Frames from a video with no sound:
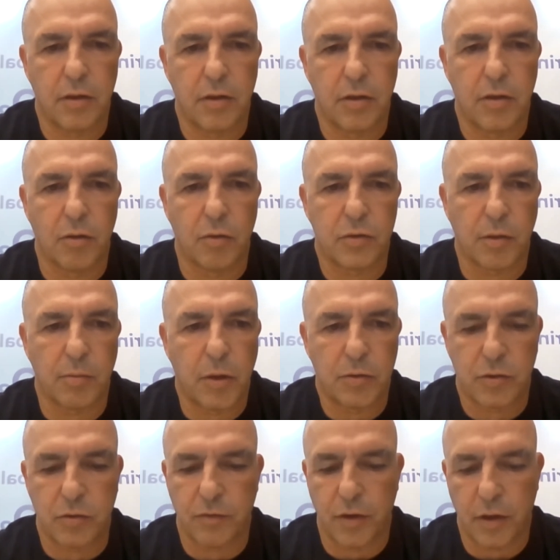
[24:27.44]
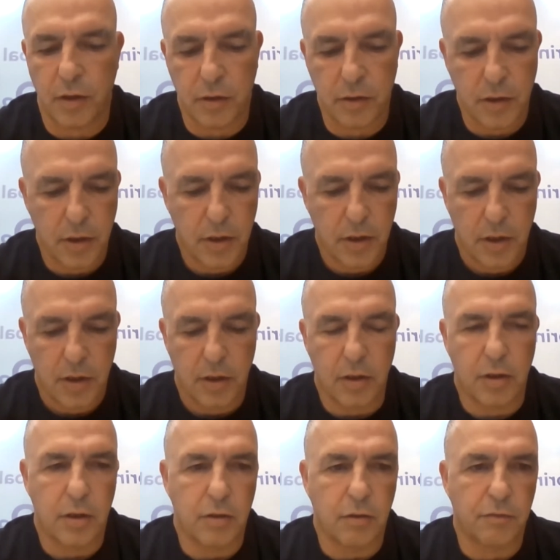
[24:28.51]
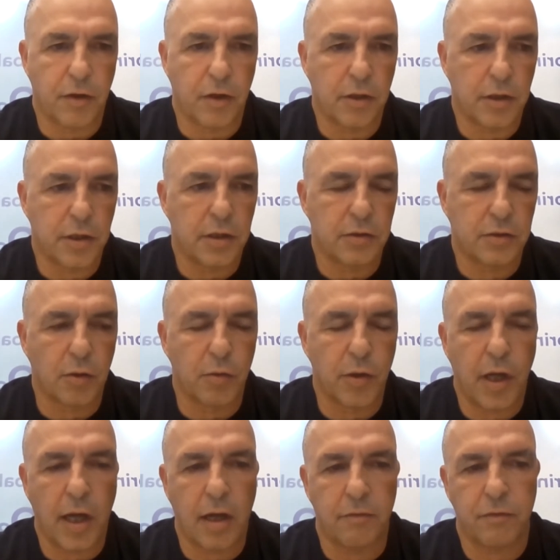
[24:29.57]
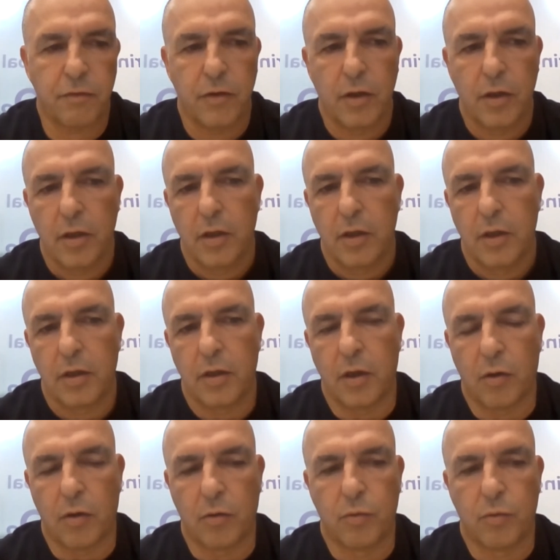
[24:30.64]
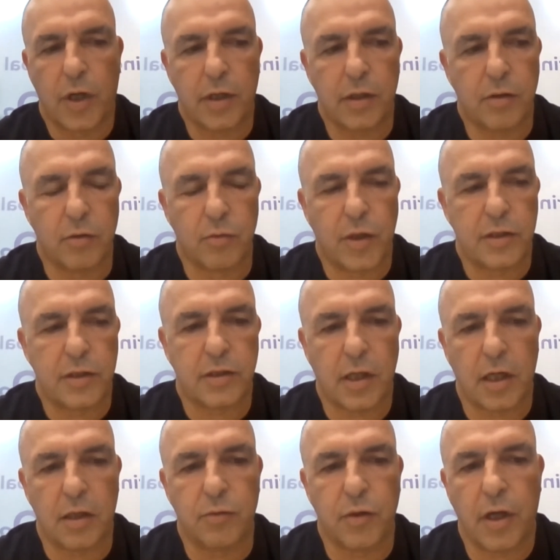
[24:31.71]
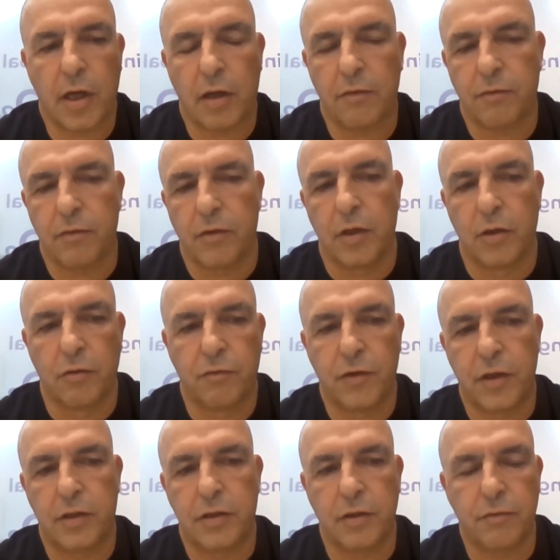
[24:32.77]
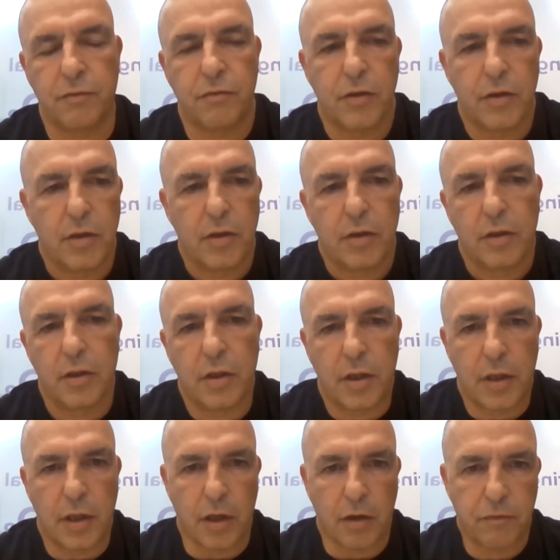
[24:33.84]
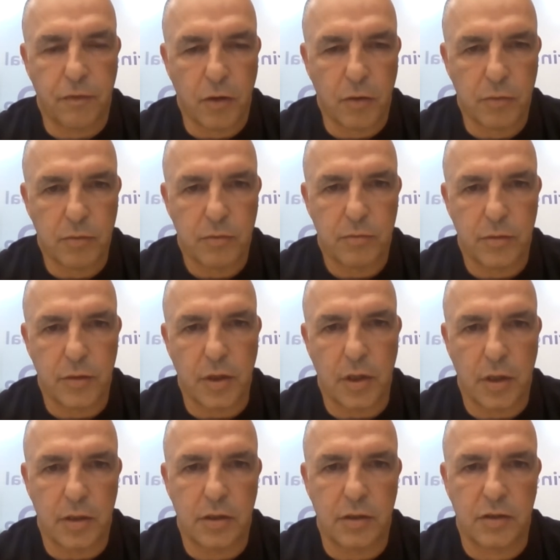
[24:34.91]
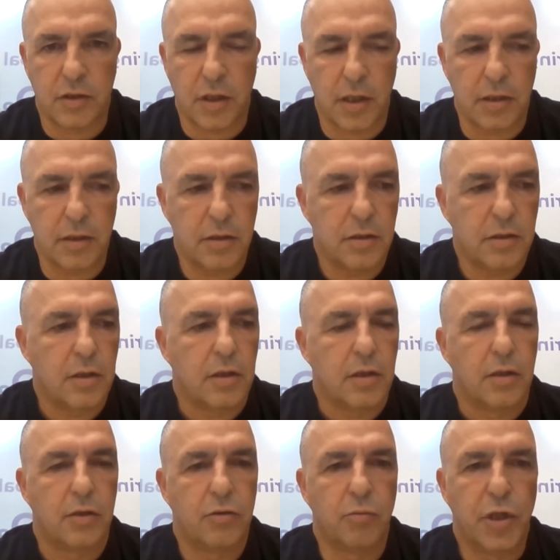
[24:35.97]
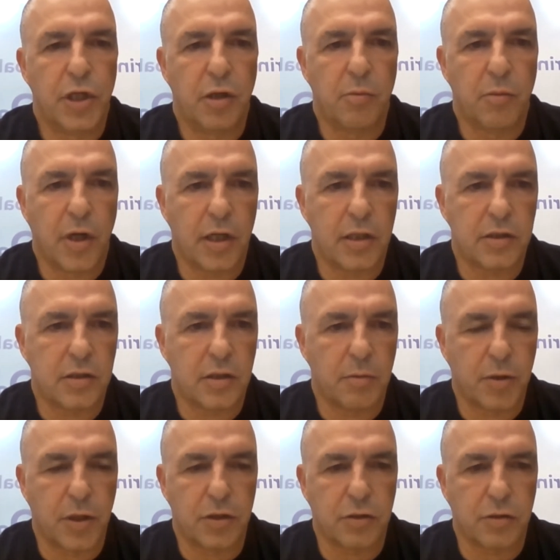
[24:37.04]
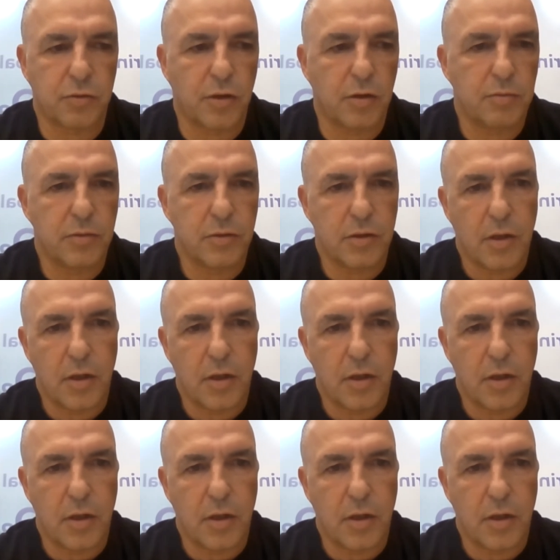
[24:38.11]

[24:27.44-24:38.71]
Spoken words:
those amounts of air in. So we have on one side we have innovative airflow design to minimize pressure drops.